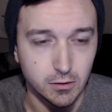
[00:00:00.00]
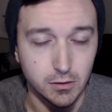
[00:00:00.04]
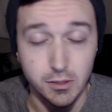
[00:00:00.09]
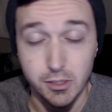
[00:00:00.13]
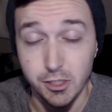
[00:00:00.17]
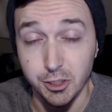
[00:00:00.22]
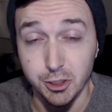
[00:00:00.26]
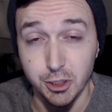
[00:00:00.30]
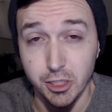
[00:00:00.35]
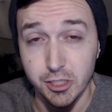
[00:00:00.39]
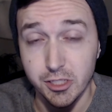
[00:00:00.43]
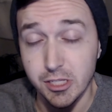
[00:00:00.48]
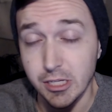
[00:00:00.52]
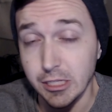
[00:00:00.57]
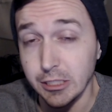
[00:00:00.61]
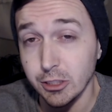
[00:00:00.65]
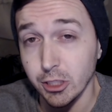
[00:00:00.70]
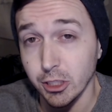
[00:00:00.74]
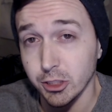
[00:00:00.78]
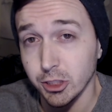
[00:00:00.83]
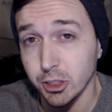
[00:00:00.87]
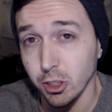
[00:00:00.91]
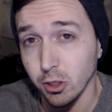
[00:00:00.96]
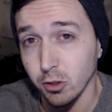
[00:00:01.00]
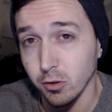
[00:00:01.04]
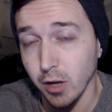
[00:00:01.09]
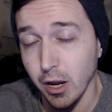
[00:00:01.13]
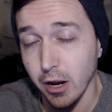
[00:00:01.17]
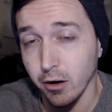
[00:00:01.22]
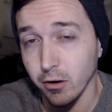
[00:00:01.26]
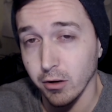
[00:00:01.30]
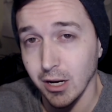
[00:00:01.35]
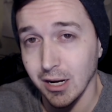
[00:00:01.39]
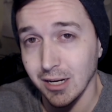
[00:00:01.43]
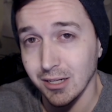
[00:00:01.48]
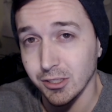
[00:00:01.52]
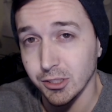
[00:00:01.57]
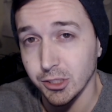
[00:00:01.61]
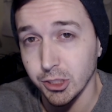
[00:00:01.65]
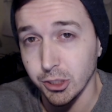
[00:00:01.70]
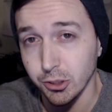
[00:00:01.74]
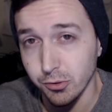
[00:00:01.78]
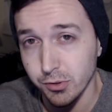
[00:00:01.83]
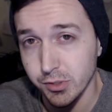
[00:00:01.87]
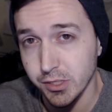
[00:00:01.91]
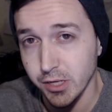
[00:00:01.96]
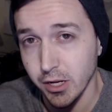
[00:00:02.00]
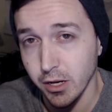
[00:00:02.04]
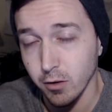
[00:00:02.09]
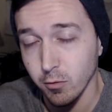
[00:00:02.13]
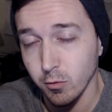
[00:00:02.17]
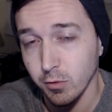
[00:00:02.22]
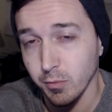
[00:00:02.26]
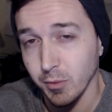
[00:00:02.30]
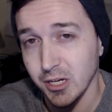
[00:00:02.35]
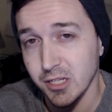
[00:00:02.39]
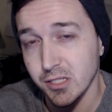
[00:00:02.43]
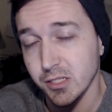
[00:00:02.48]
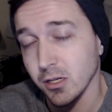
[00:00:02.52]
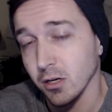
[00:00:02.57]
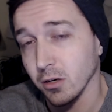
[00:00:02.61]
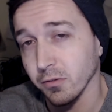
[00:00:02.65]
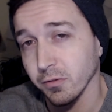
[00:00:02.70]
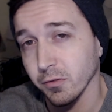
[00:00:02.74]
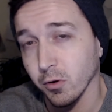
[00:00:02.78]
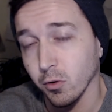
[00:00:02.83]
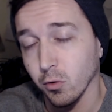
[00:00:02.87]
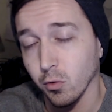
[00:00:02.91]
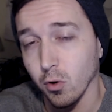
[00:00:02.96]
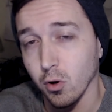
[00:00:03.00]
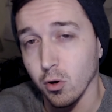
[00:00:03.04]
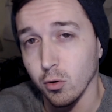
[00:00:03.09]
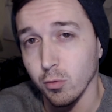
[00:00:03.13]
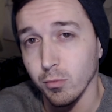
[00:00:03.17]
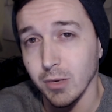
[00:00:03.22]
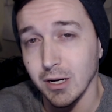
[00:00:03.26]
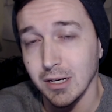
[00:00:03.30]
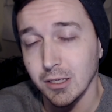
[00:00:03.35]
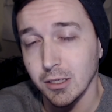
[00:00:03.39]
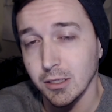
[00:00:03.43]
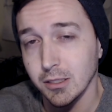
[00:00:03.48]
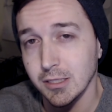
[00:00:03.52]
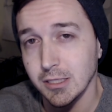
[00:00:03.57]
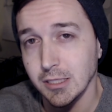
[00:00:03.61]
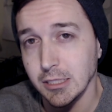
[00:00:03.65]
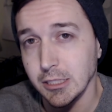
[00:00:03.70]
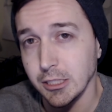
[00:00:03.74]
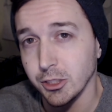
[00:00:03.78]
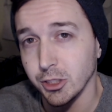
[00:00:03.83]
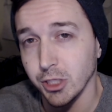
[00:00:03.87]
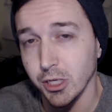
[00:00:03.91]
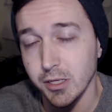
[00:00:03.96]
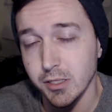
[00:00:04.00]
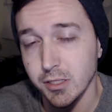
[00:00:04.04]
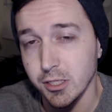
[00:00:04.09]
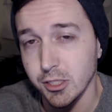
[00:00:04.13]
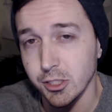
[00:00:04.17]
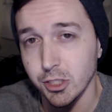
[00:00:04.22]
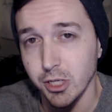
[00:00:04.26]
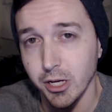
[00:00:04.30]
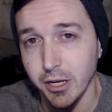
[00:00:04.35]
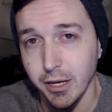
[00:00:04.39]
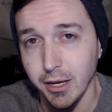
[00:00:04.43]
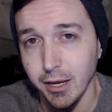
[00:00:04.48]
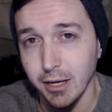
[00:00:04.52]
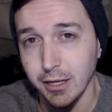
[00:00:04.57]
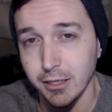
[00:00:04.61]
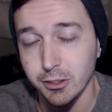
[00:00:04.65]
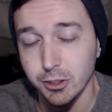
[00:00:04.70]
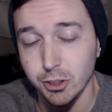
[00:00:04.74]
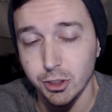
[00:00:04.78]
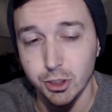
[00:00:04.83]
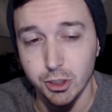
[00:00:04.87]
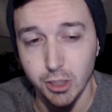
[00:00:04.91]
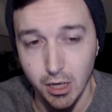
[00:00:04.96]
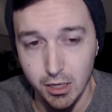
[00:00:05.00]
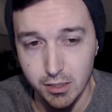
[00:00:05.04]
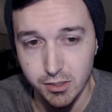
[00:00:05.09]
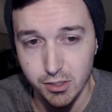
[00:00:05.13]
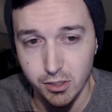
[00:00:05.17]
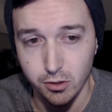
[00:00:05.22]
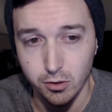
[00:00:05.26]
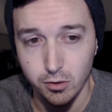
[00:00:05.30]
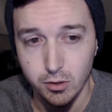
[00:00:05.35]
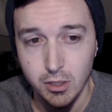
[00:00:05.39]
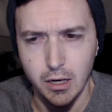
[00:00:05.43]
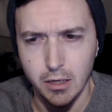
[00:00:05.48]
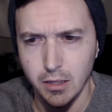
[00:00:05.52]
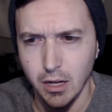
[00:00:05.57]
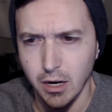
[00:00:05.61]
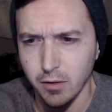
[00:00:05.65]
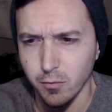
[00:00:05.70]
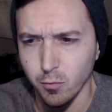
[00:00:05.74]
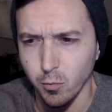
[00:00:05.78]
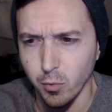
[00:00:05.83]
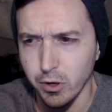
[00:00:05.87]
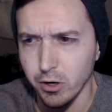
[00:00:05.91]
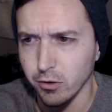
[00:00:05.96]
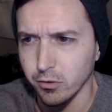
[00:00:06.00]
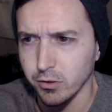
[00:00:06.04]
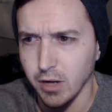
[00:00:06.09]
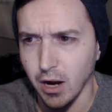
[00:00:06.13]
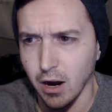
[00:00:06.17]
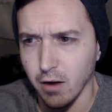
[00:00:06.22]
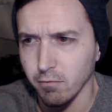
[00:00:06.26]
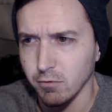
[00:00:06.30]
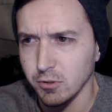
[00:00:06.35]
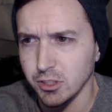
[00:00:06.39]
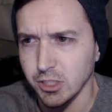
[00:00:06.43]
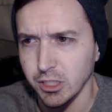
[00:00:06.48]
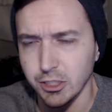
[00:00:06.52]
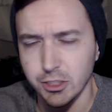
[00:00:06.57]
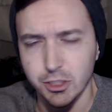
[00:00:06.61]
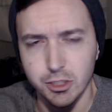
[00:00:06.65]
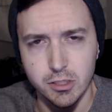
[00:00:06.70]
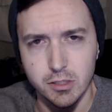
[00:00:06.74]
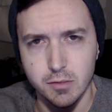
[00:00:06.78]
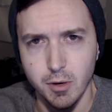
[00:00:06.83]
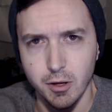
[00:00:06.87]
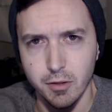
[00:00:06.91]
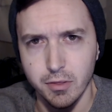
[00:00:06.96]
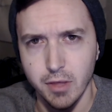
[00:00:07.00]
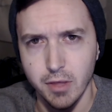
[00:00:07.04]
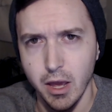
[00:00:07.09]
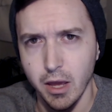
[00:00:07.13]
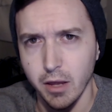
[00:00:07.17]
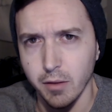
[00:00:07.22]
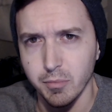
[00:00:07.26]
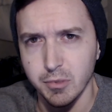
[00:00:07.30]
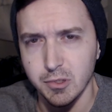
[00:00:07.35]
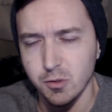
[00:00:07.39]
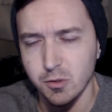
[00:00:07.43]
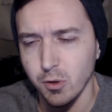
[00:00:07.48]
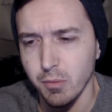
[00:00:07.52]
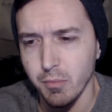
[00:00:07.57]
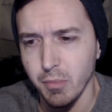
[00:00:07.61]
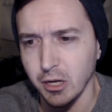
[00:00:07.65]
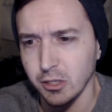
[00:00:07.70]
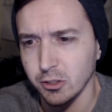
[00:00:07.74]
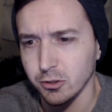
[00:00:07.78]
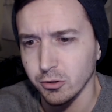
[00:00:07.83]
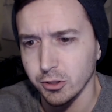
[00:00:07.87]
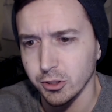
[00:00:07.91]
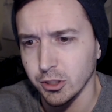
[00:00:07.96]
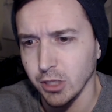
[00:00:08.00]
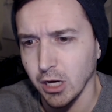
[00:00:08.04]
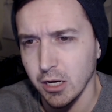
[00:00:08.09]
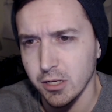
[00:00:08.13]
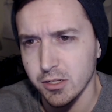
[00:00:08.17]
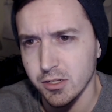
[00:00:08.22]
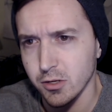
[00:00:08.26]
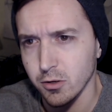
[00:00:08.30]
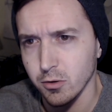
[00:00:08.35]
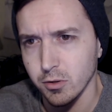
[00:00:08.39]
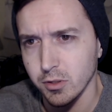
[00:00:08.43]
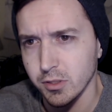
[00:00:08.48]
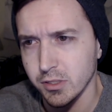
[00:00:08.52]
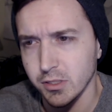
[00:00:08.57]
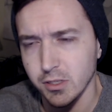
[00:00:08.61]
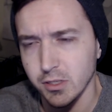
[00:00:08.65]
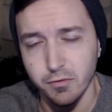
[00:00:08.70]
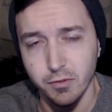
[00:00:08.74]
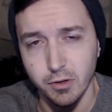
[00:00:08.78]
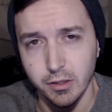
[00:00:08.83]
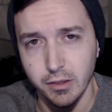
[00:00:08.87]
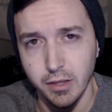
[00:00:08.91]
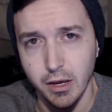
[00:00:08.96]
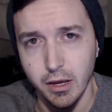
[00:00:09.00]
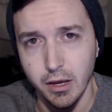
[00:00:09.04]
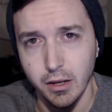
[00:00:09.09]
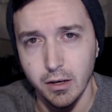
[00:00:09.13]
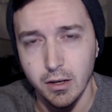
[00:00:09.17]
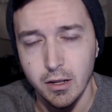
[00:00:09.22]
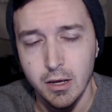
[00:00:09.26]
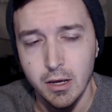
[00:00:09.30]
CJ show aired on Tuesday with myself, Chrome, CJ, and Jazzo. A lot of weird conversations about that between measuring Jazzo and stuff like that.